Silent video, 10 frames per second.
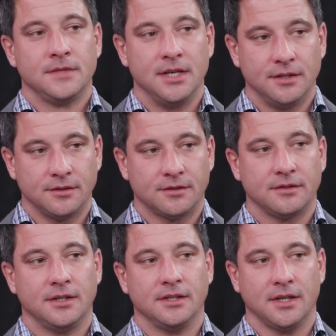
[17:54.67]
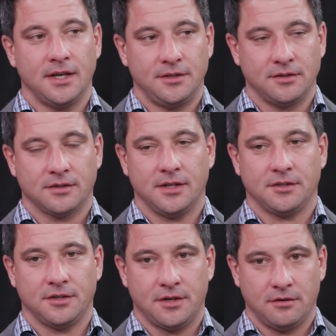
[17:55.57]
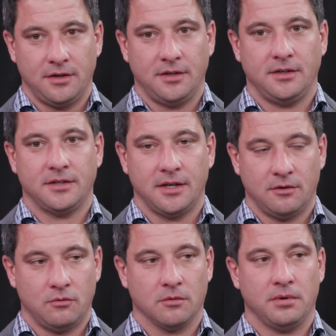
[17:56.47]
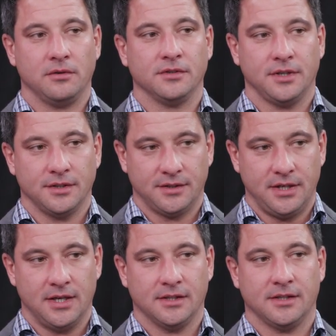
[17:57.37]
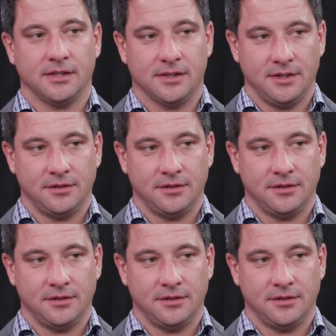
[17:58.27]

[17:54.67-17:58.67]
His his agents, his security detail were posing as DSS